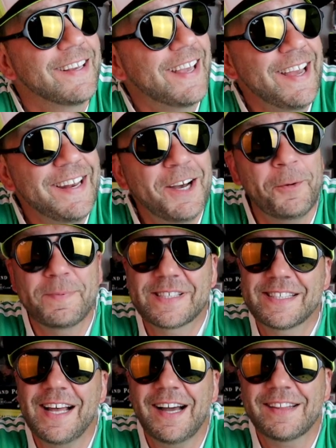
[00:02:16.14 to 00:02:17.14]
Ken helped
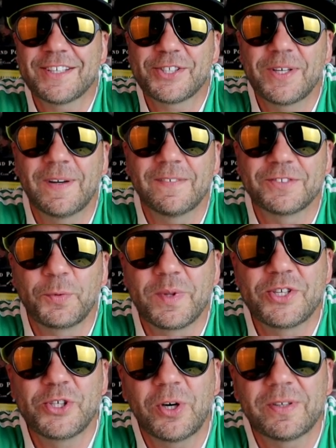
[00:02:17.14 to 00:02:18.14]
stock the shelves
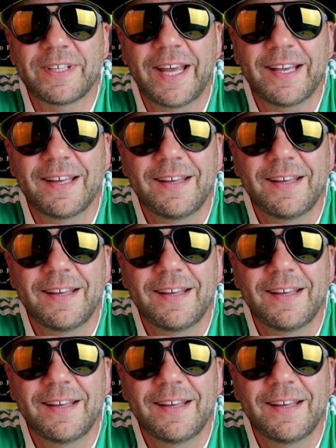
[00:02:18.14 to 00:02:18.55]
with Jawtec